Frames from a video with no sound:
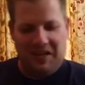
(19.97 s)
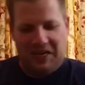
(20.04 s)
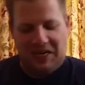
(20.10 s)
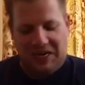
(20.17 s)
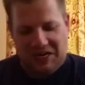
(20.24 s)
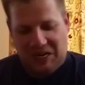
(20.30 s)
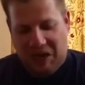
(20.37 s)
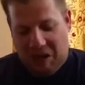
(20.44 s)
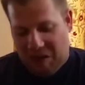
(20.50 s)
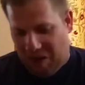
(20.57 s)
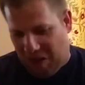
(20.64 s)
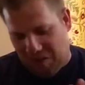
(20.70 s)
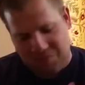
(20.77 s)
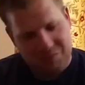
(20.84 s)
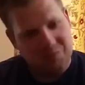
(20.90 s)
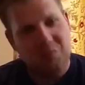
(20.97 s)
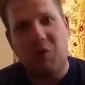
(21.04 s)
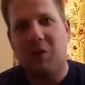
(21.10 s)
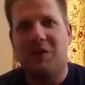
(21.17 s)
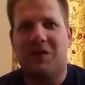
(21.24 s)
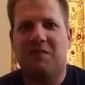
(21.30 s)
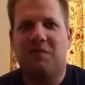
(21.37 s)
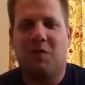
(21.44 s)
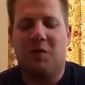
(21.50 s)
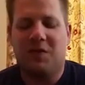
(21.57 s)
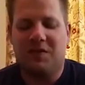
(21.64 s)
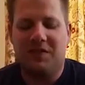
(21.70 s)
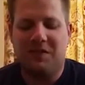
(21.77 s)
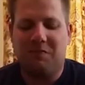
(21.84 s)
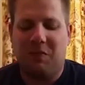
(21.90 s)
I'm really looking forward
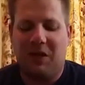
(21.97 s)
to this,